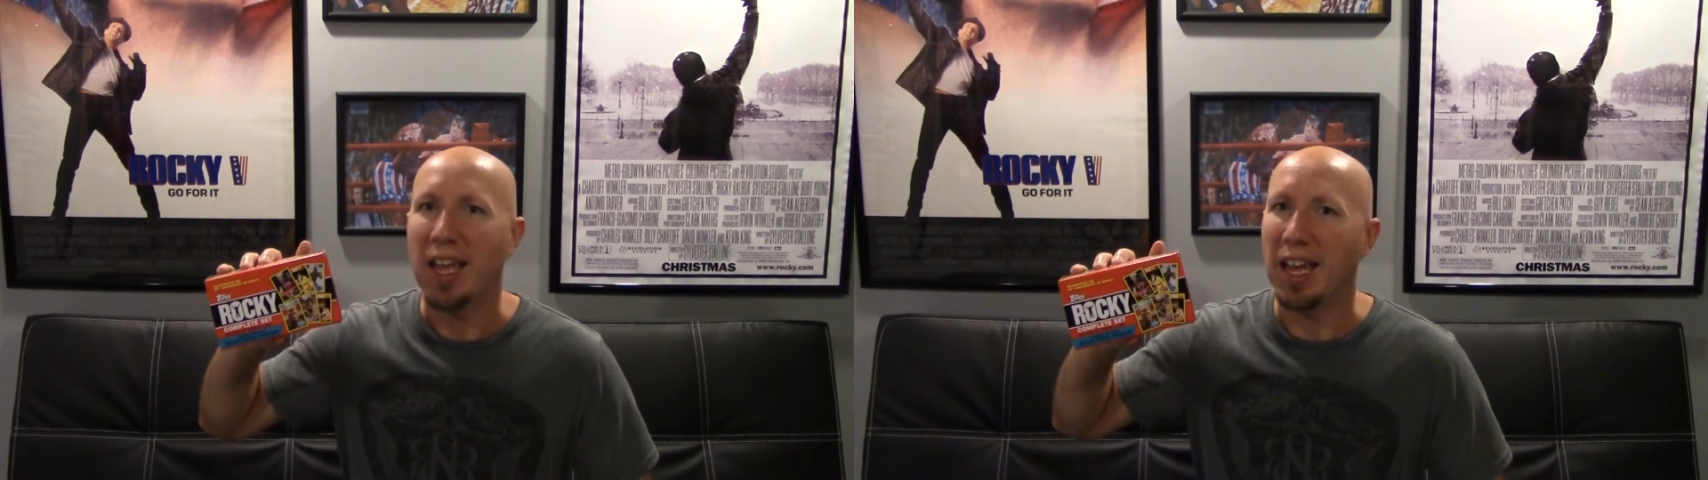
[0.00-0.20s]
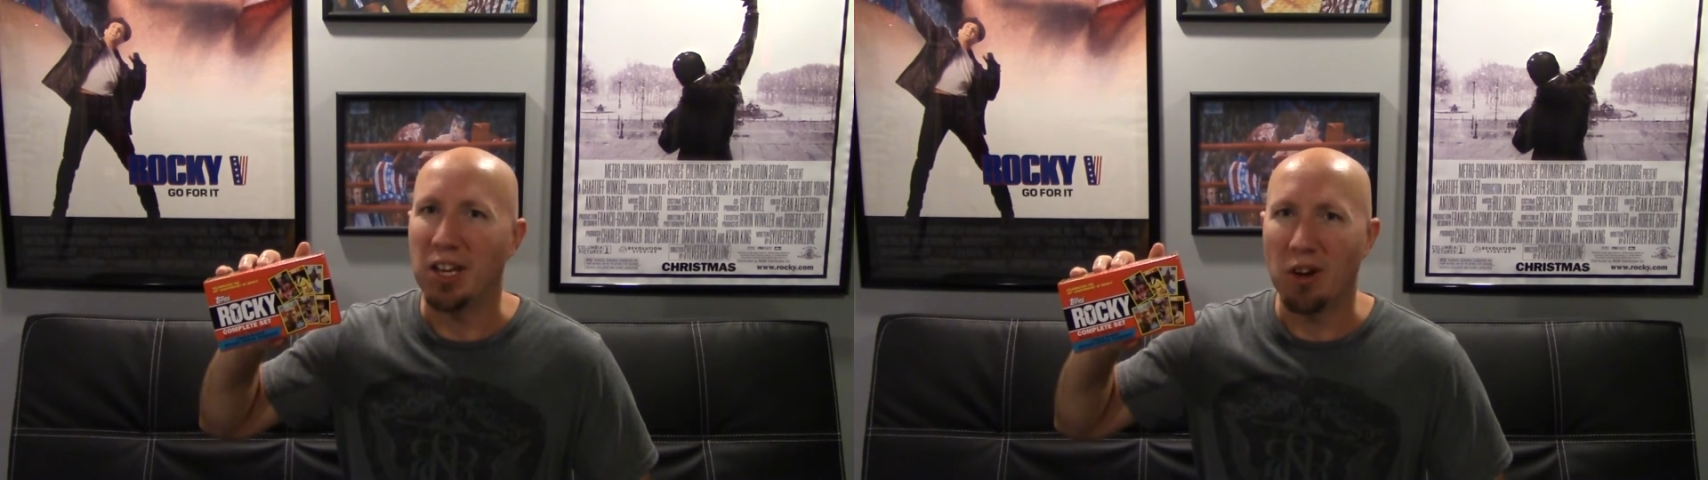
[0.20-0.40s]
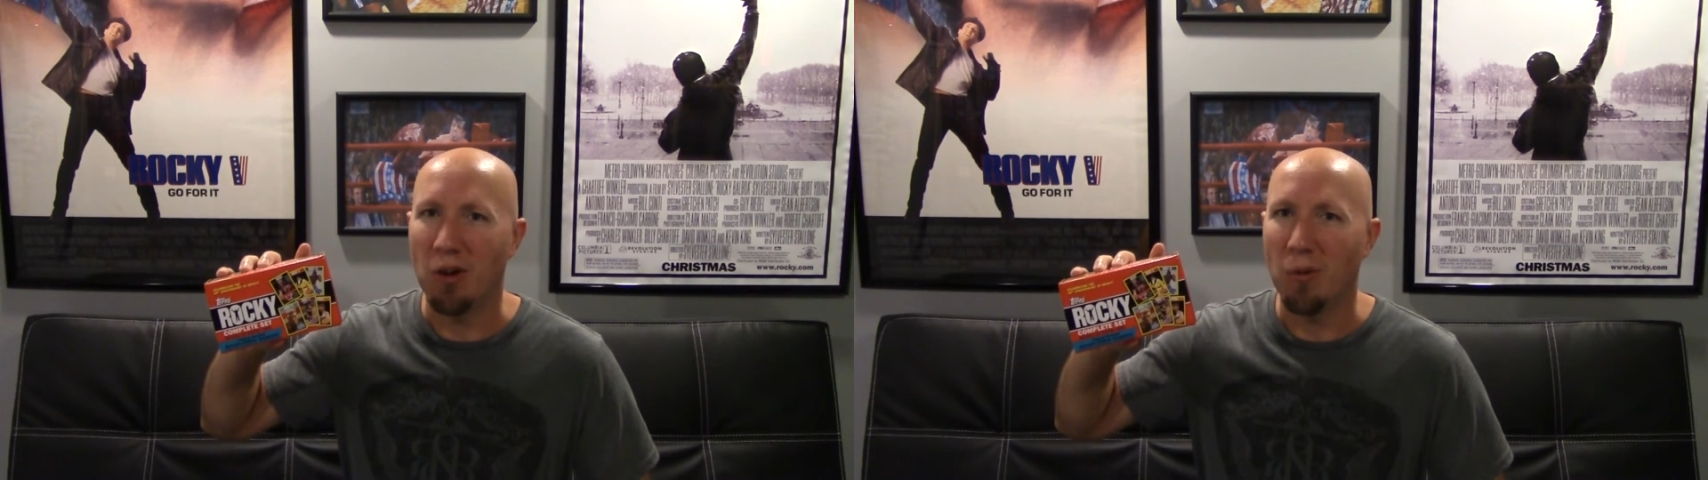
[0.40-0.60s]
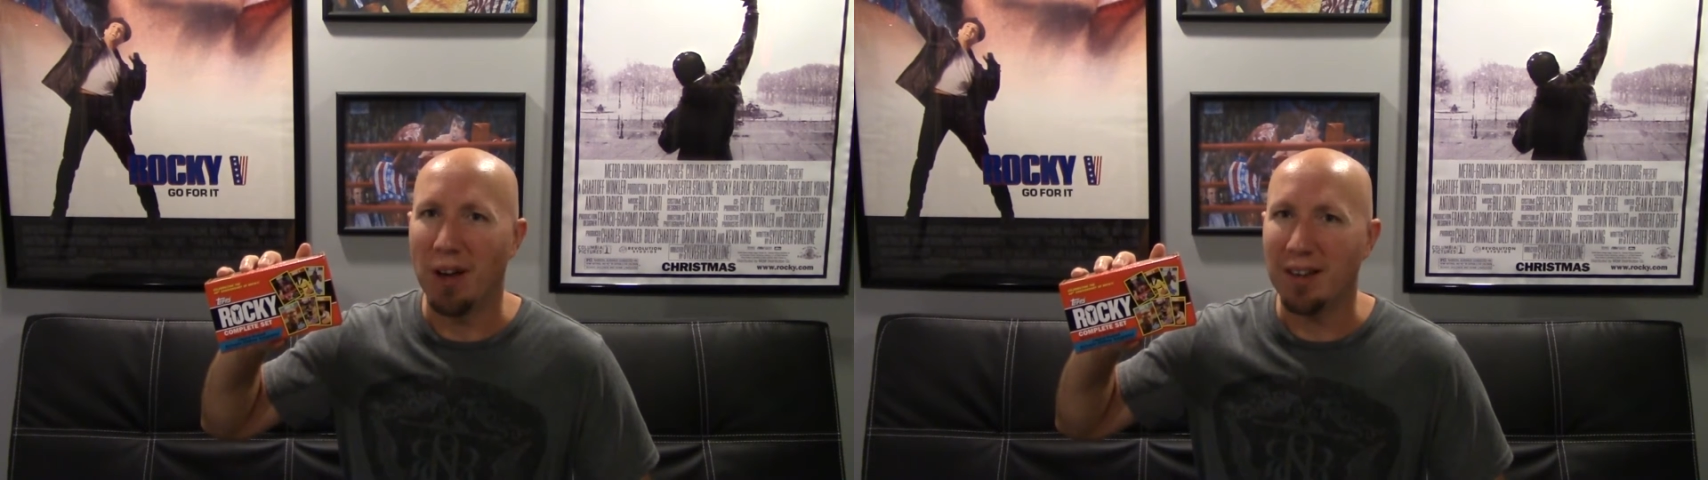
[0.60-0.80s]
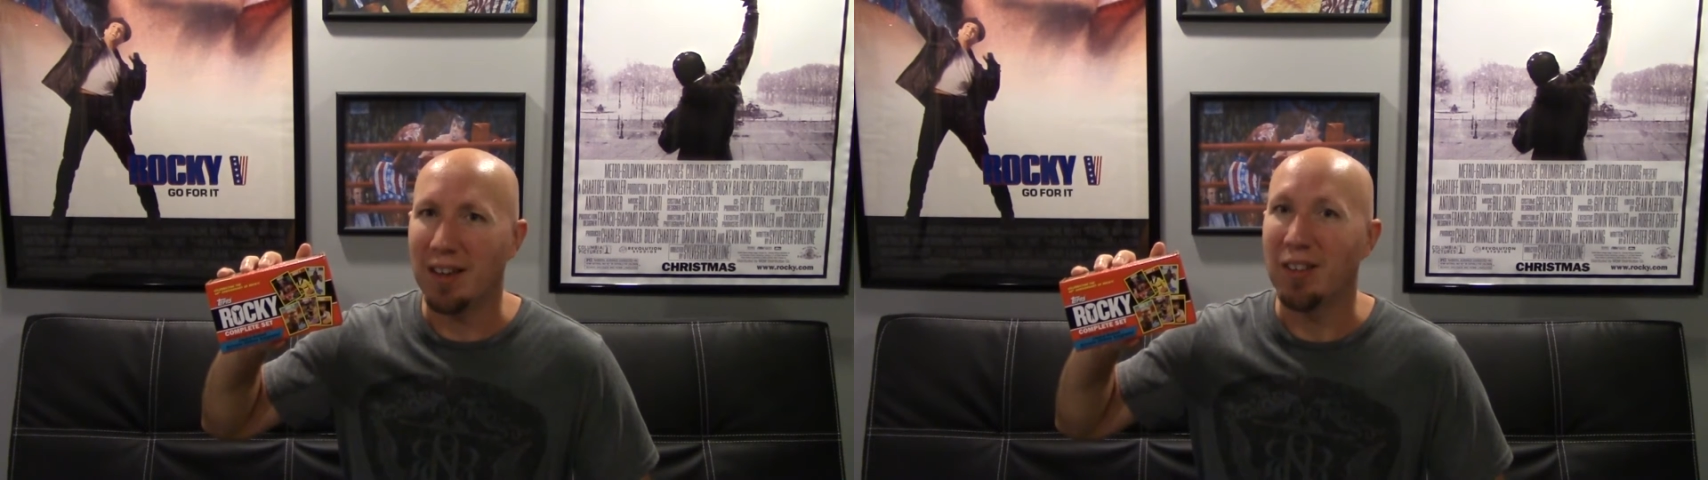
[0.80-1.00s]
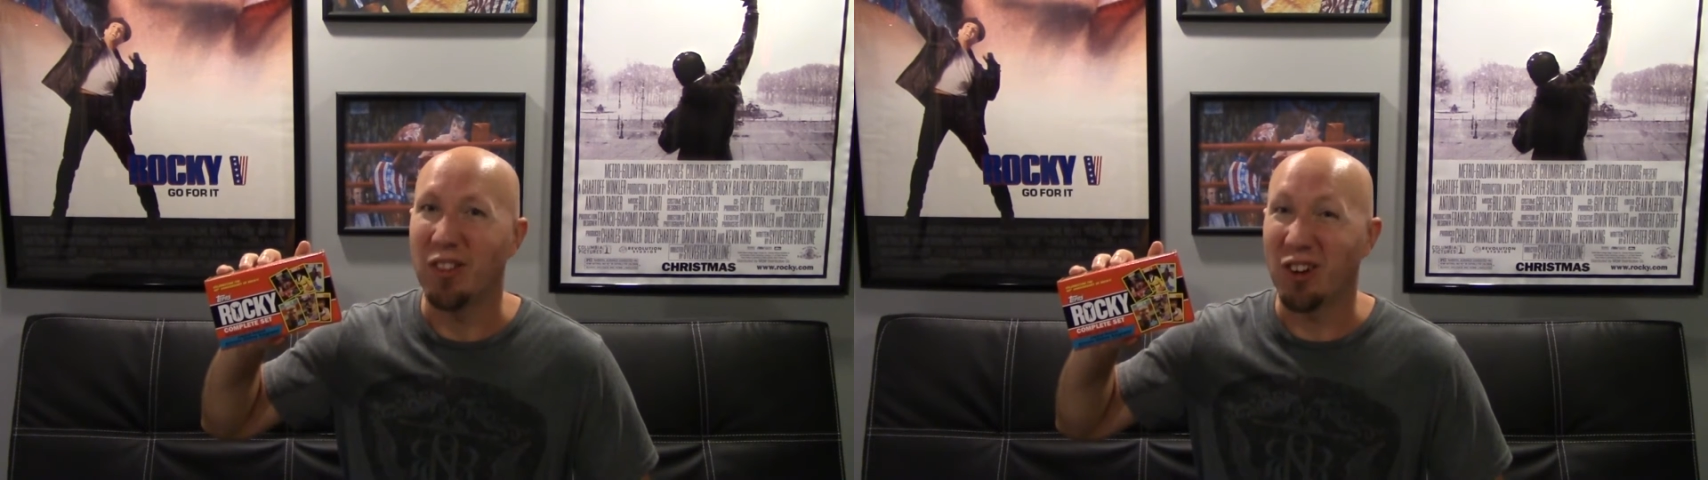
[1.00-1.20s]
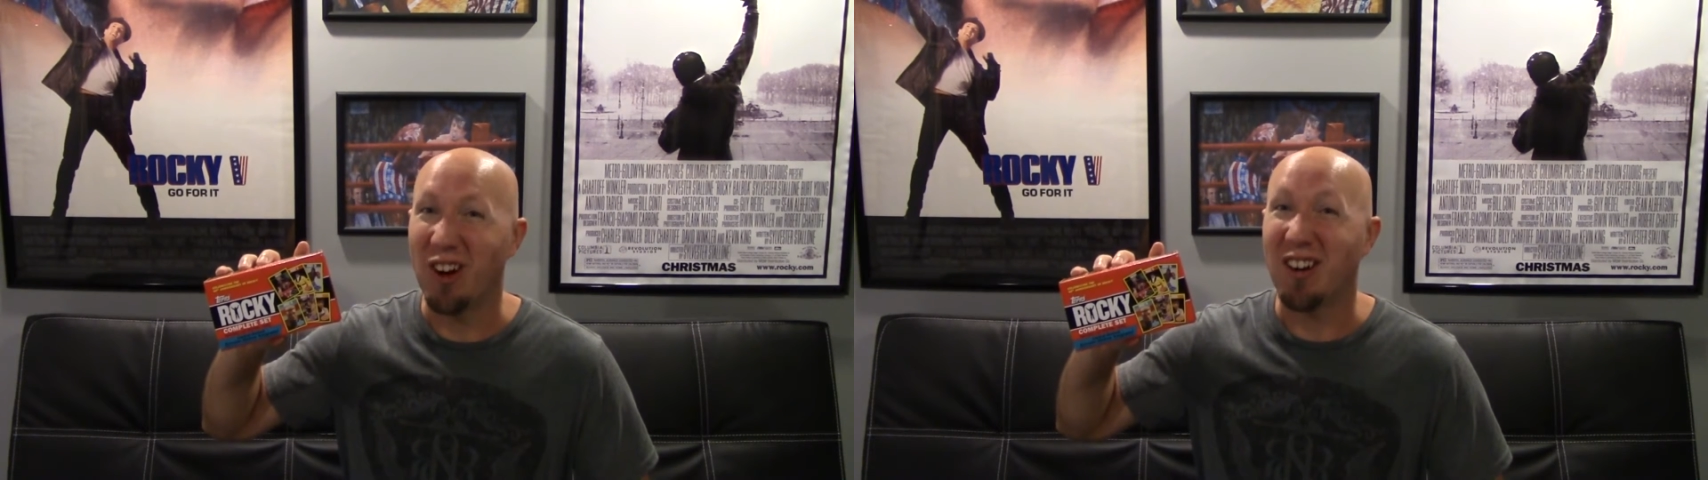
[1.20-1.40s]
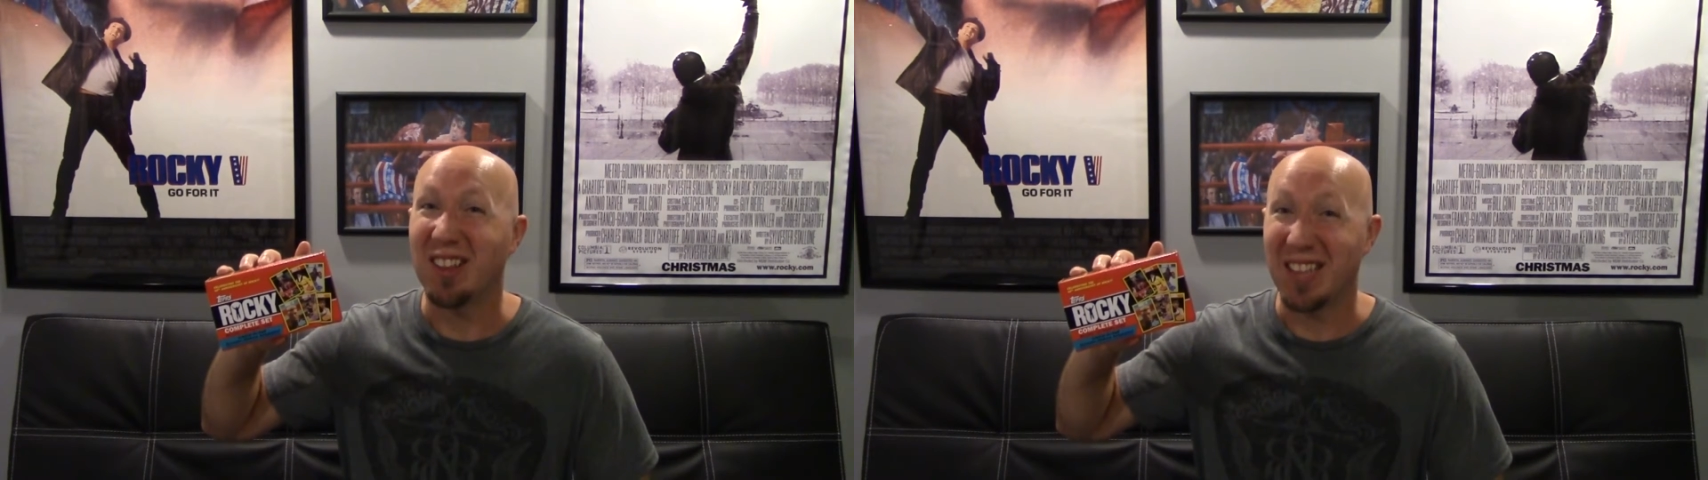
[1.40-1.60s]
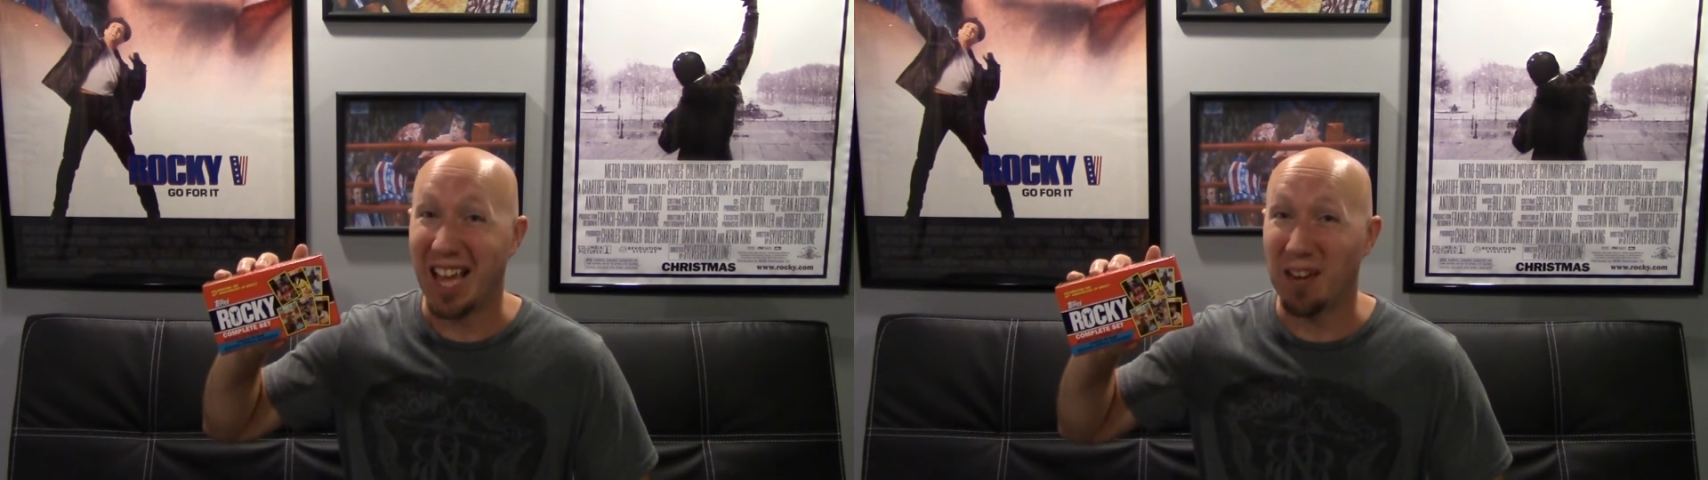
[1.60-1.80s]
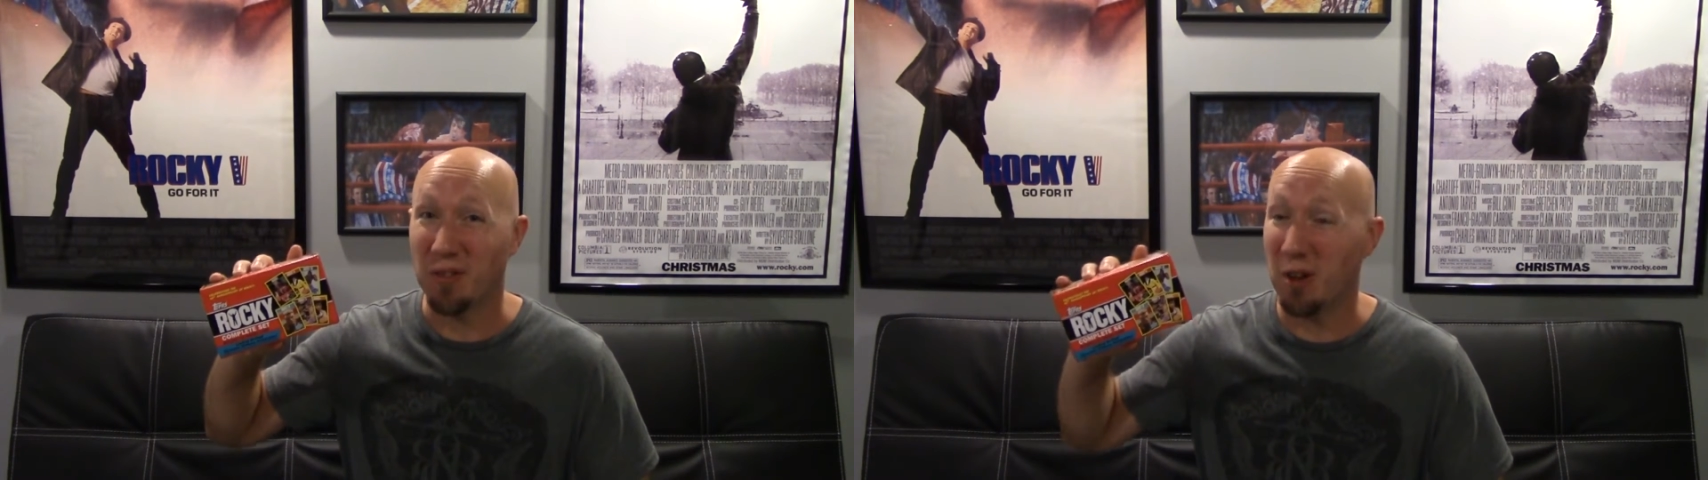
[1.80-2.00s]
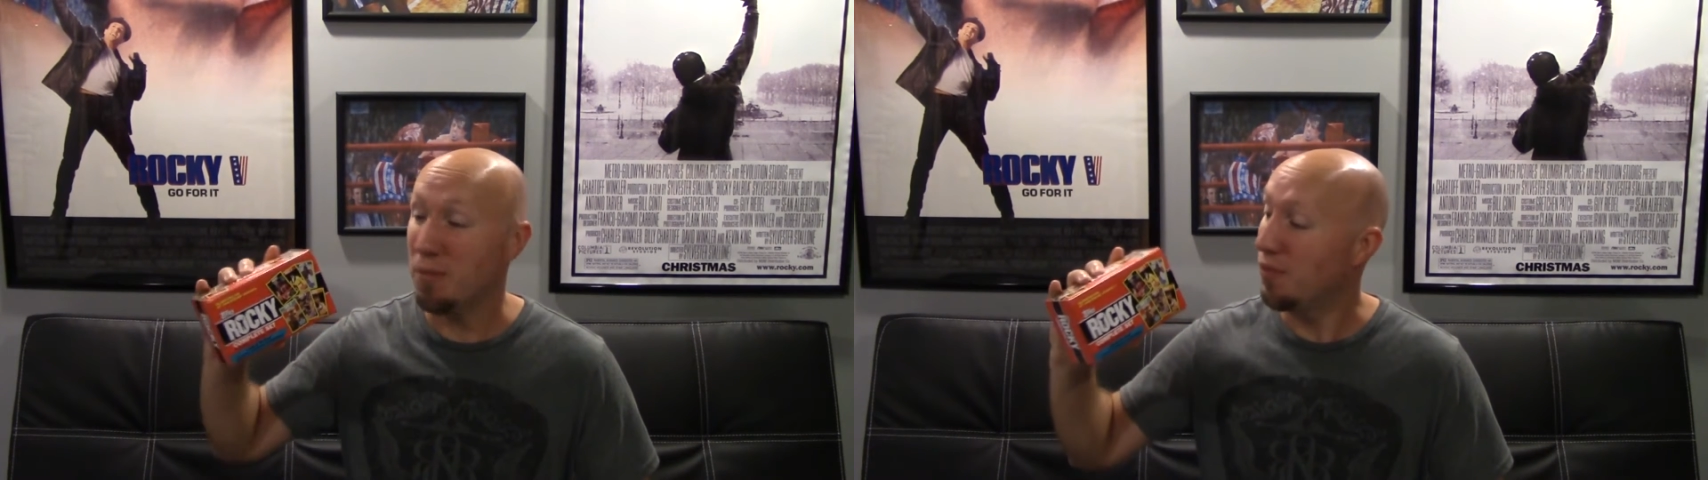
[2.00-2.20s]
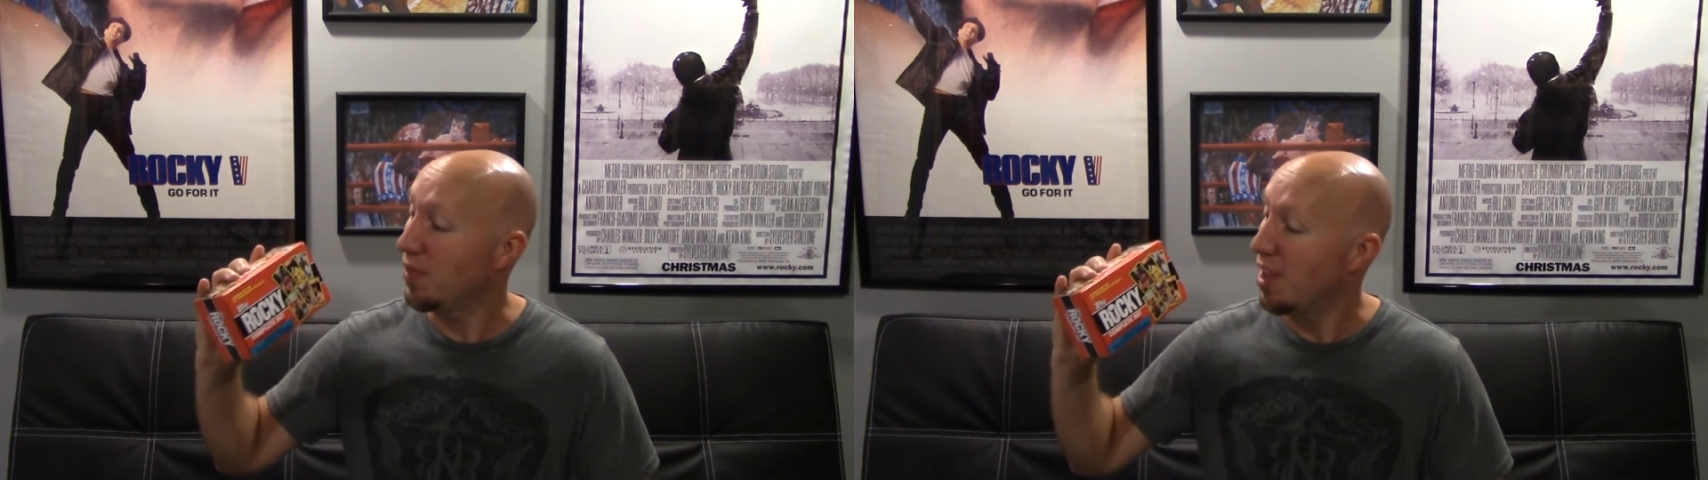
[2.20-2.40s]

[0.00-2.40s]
And you know what? There are a lot of them.